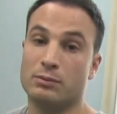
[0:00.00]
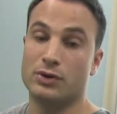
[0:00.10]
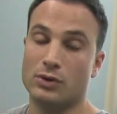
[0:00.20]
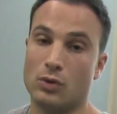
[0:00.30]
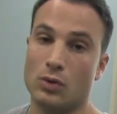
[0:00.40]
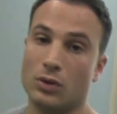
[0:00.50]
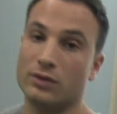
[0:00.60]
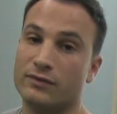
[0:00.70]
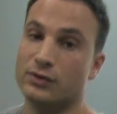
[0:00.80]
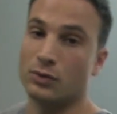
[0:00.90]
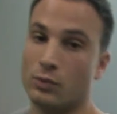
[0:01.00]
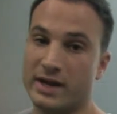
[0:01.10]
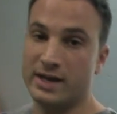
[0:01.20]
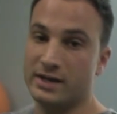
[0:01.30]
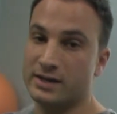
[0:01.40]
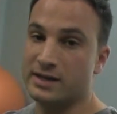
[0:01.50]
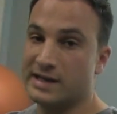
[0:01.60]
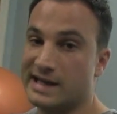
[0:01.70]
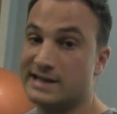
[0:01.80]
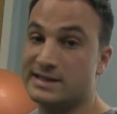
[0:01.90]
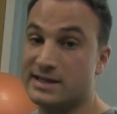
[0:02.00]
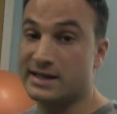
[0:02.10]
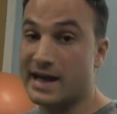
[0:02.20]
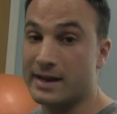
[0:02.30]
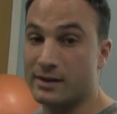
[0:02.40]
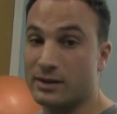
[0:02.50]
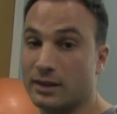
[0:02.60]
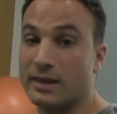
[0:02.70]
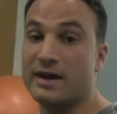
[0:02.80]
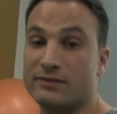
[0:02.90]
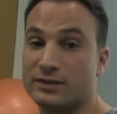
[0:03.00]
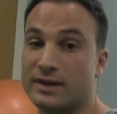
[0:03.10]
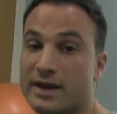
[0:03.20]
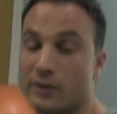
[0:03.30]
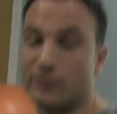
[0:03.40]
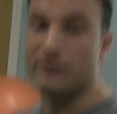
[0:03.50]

put all of your weight into that left leg or the